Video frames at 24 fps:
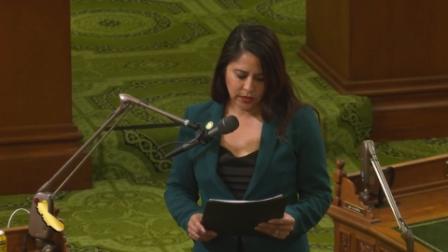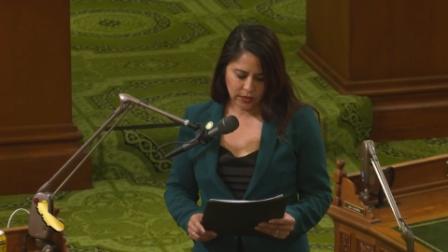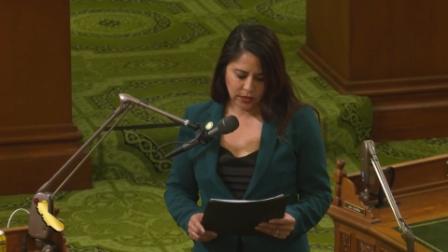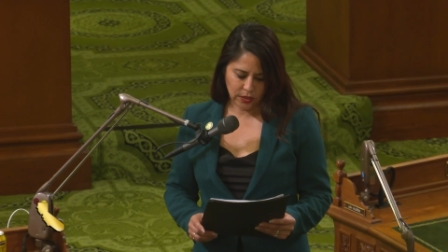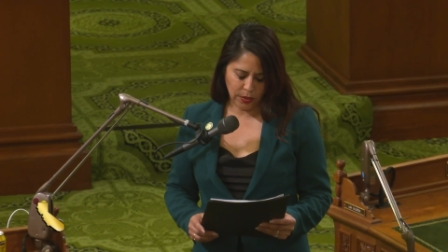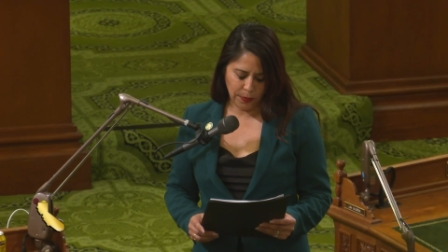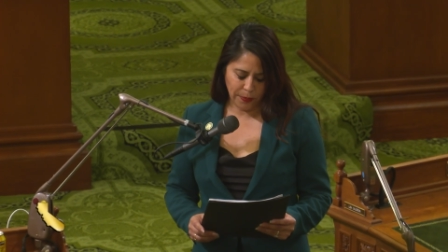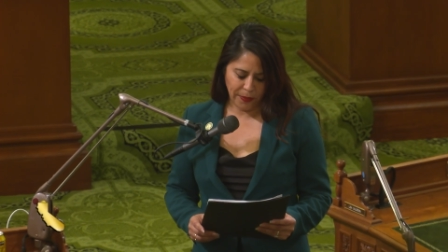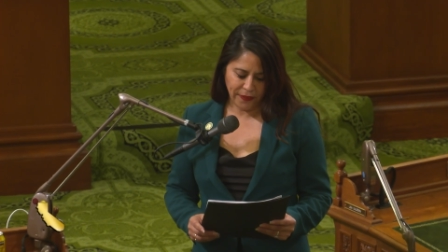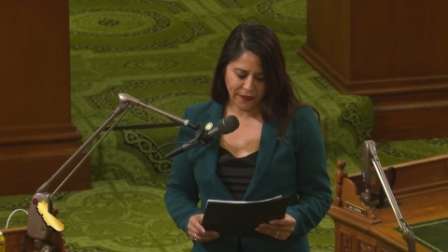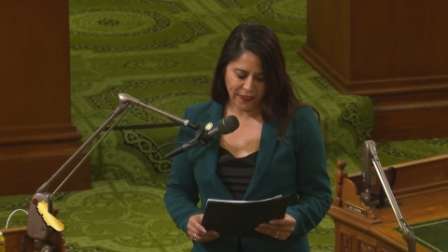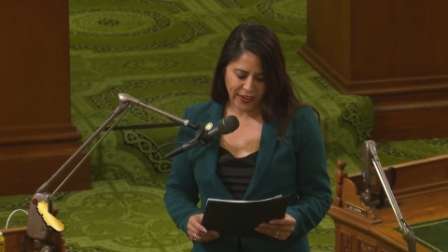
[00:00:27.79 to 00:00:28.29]

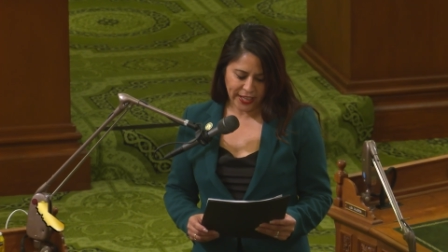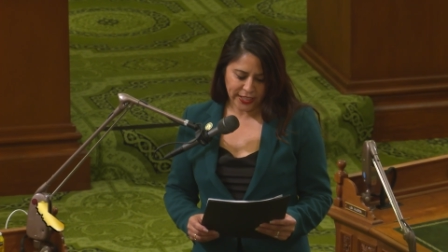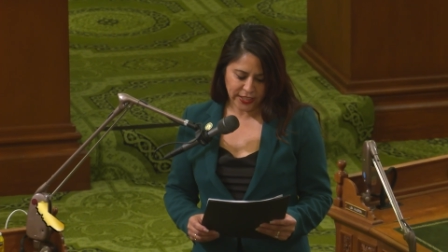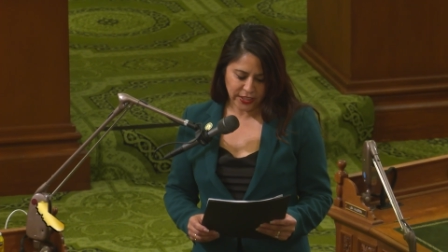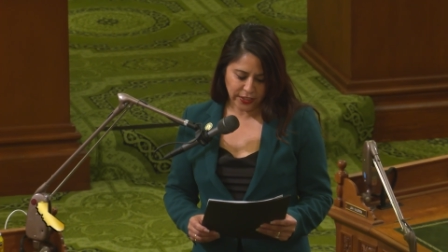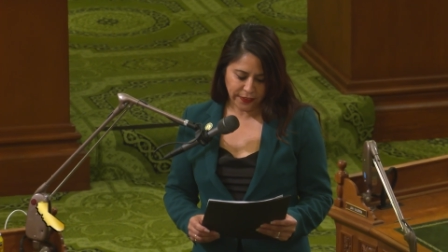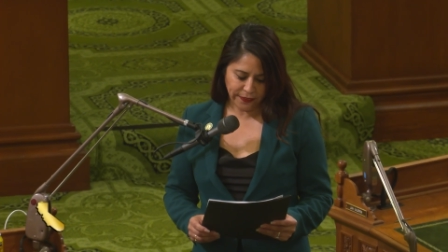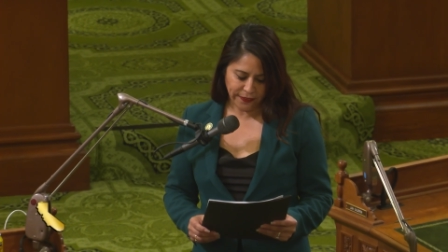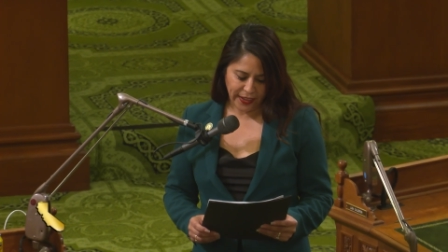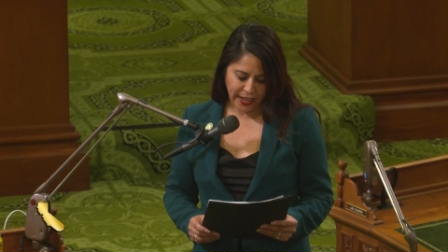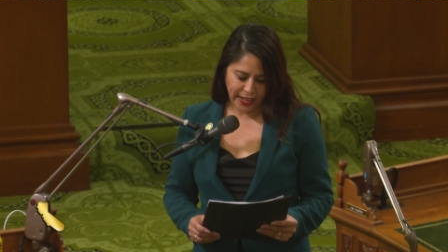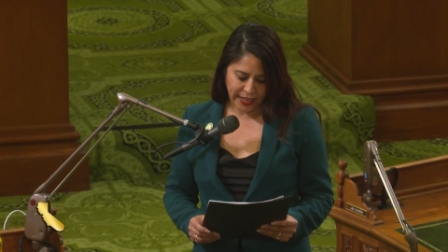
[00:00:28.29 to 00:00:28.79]

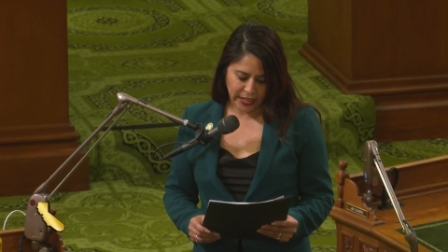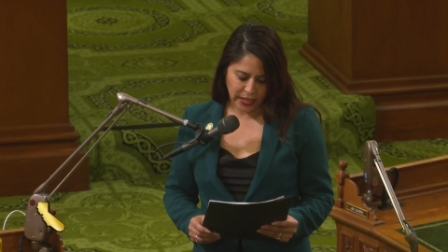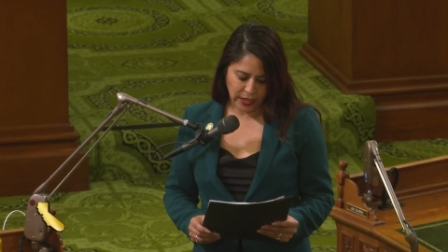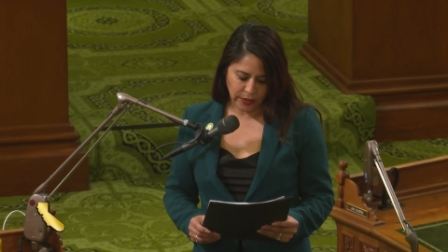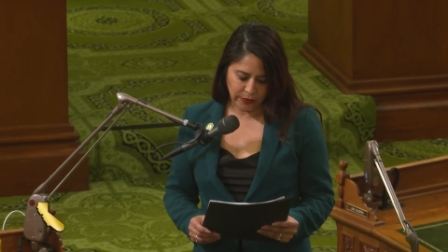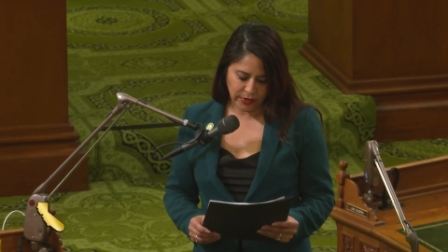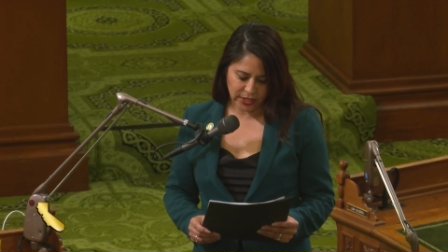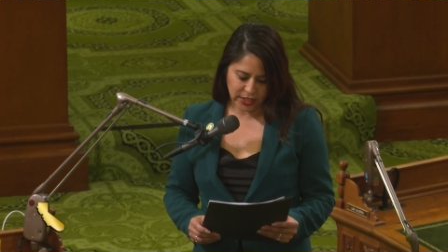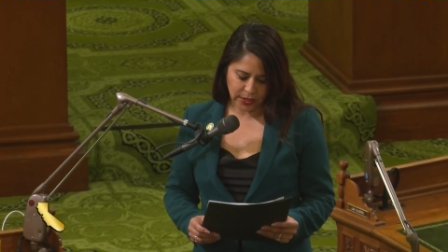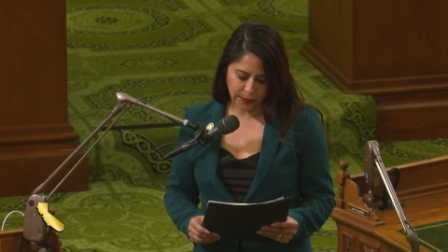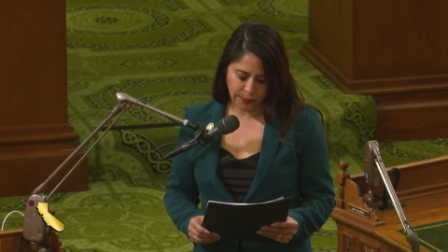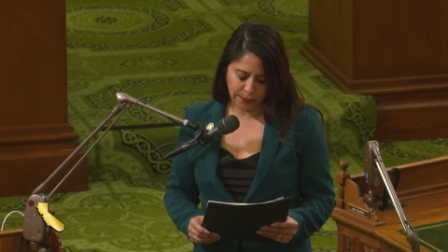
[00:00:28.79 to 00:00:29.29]
Supervisor Valle
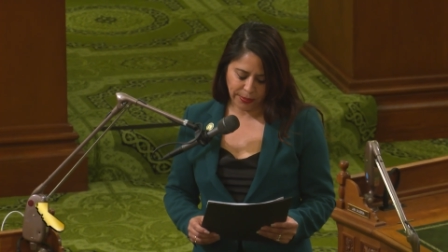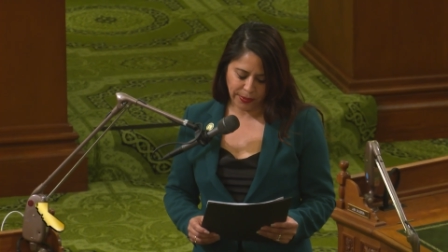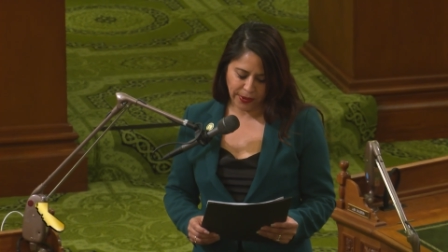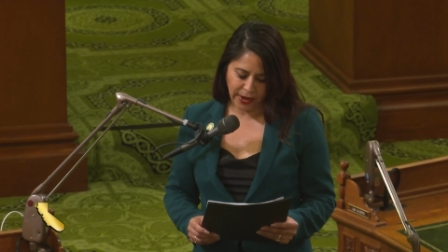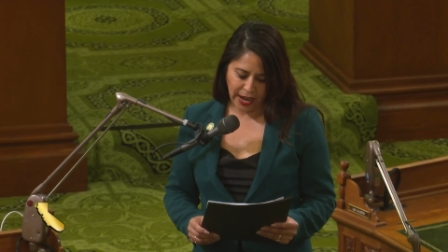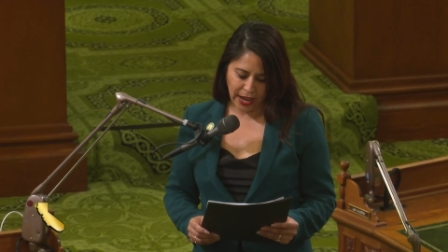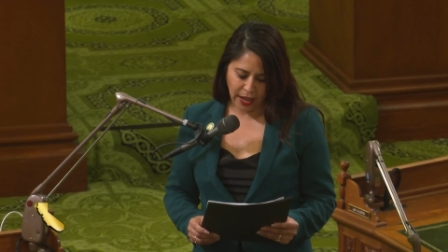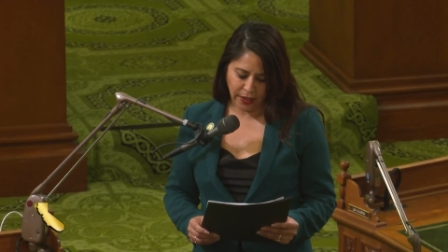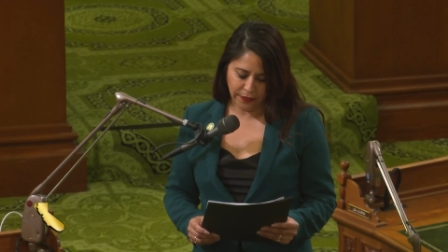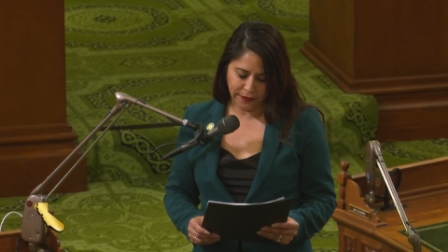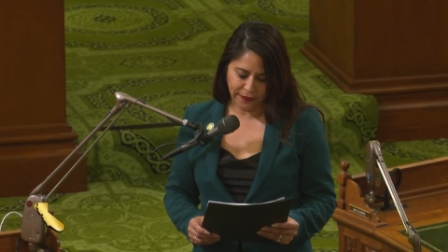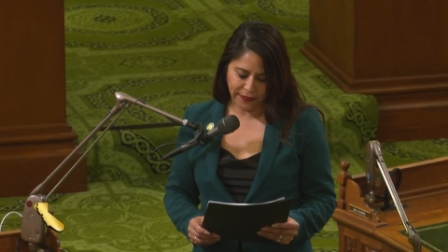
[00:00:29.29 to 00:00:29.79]
was a
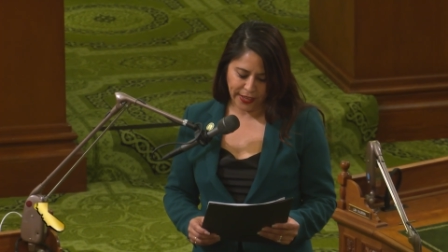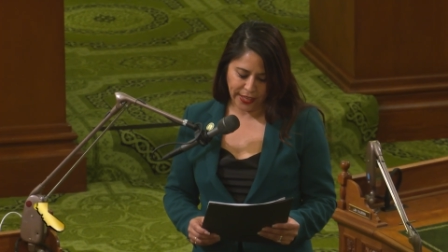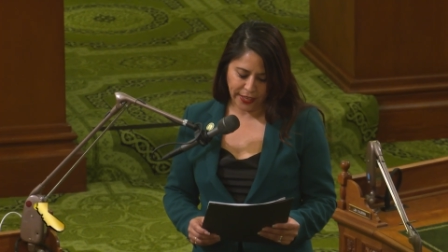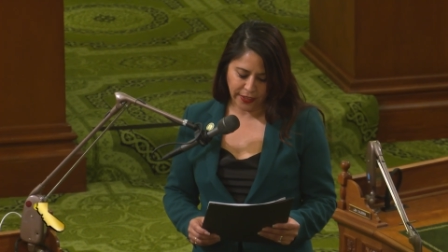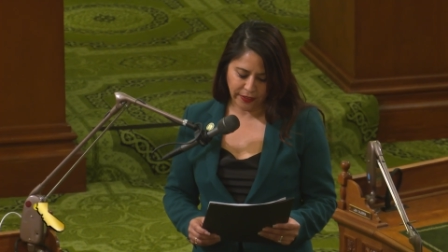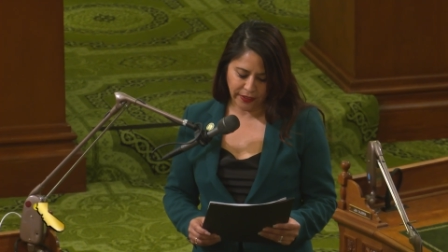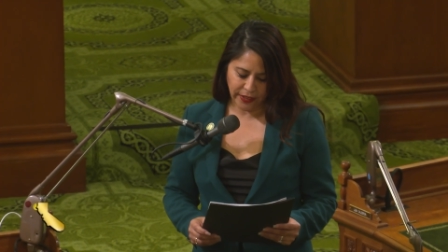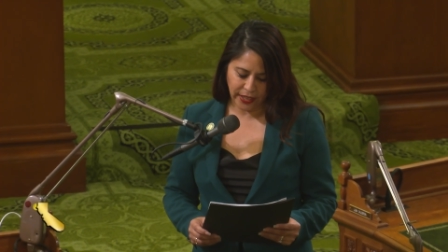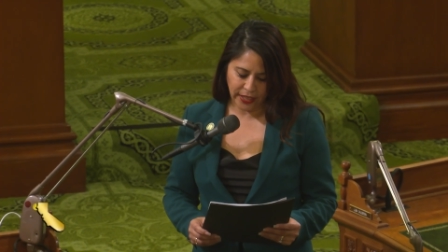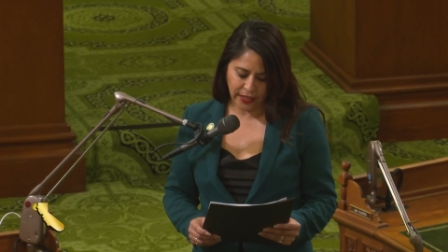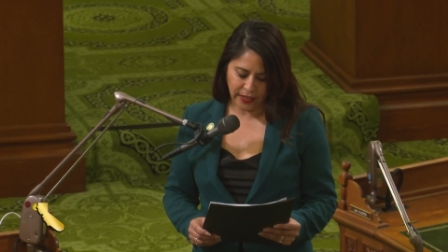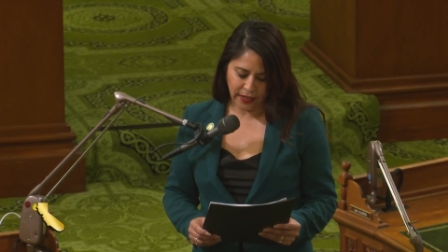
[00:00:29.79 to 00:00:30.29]
proud
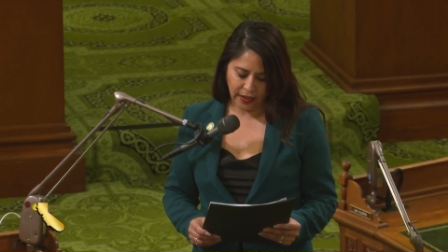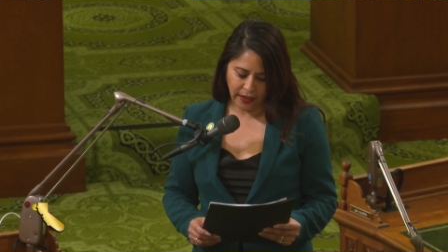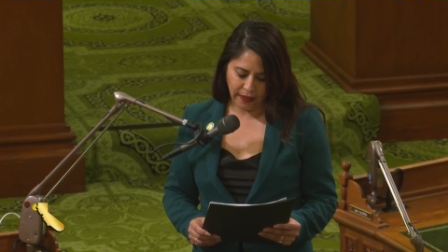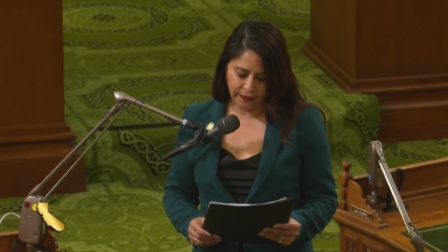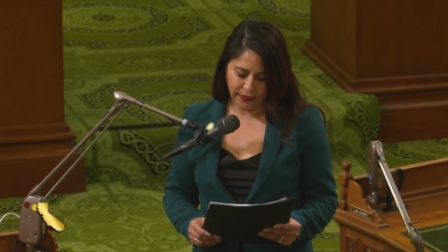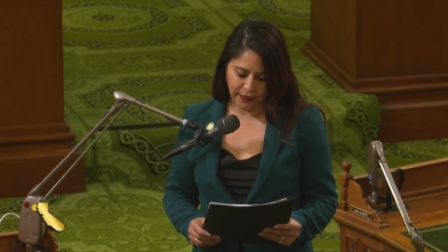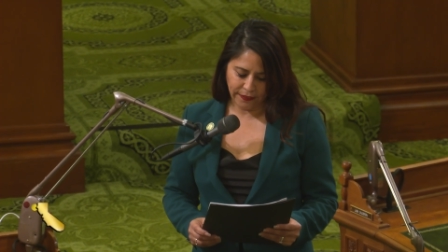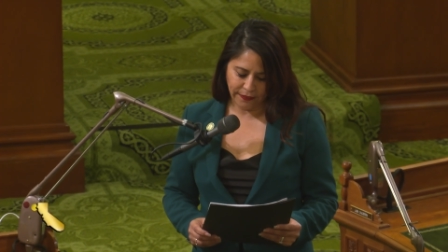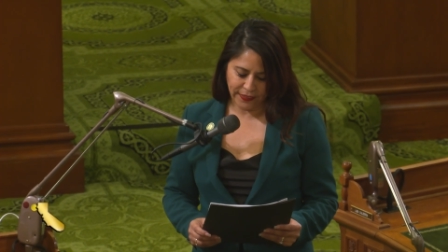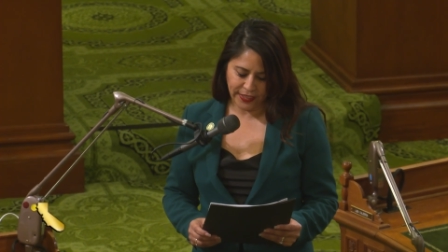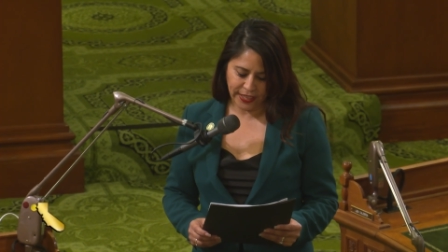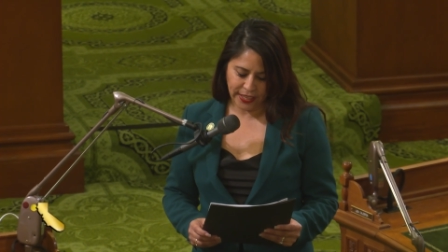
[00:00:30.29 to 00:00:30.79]
veteran of
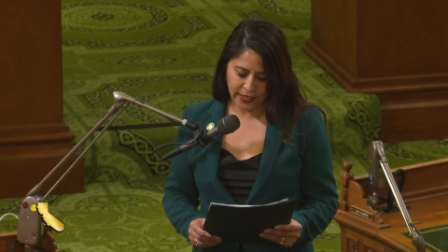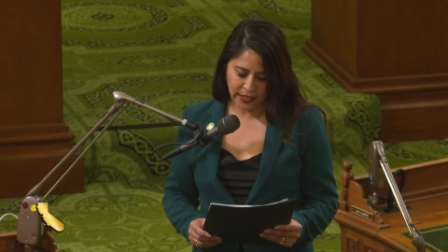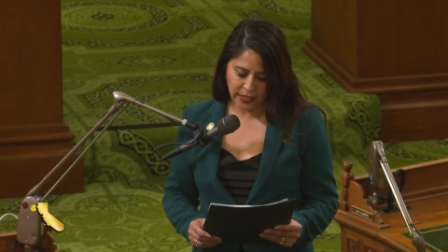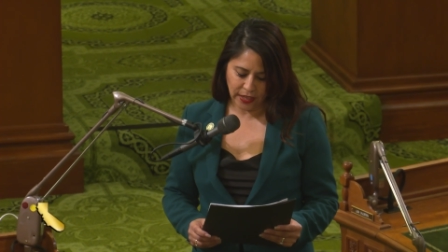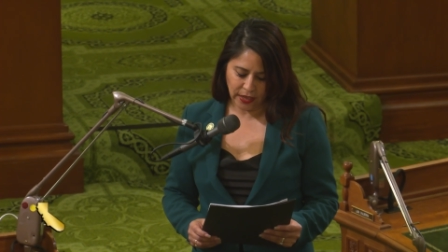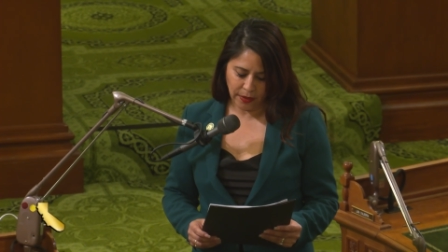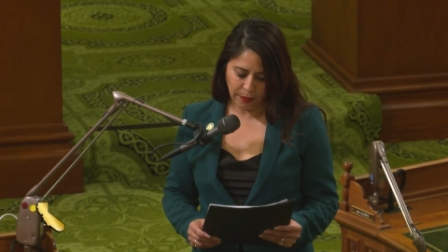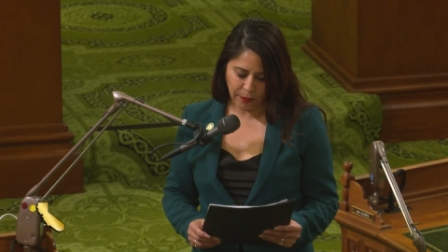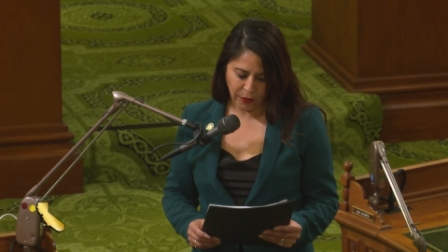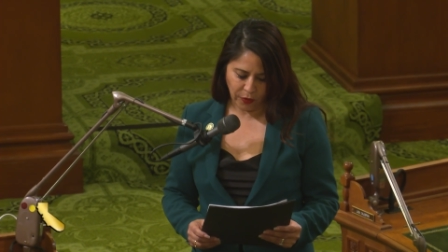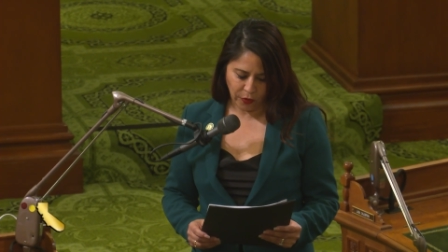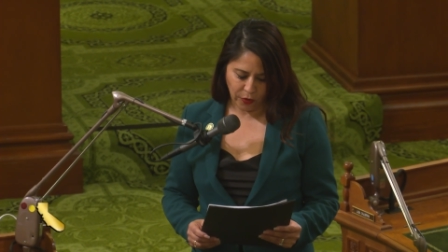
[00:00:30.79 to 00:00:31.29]
the
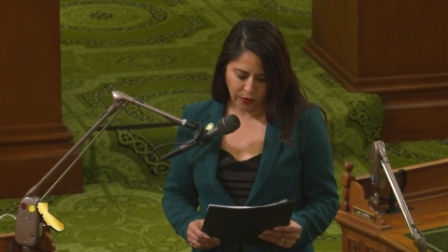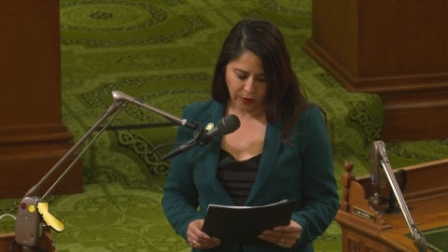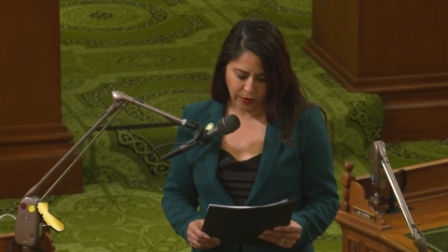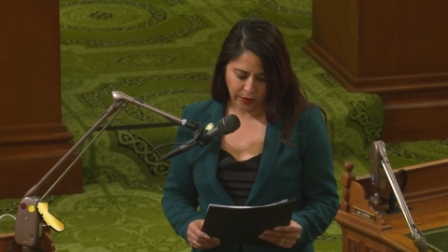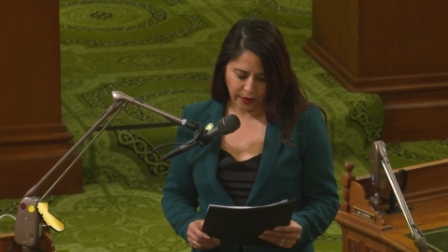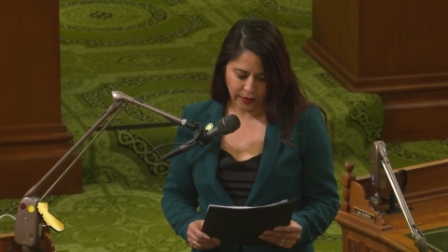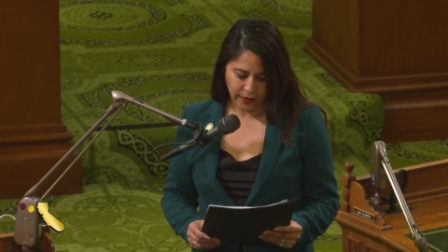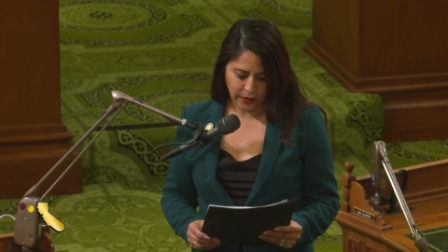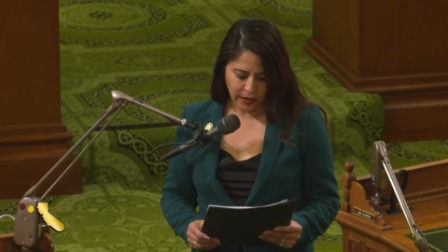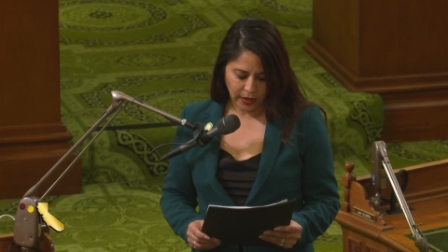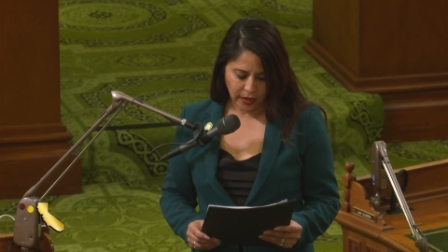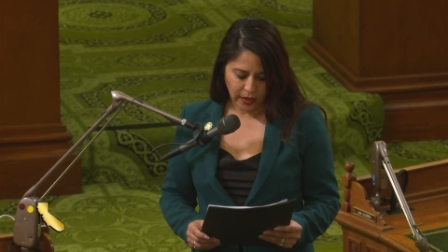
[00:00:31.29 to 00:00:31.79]
Vietnam
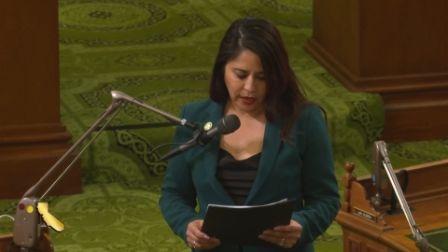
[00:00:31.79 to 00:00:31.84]
War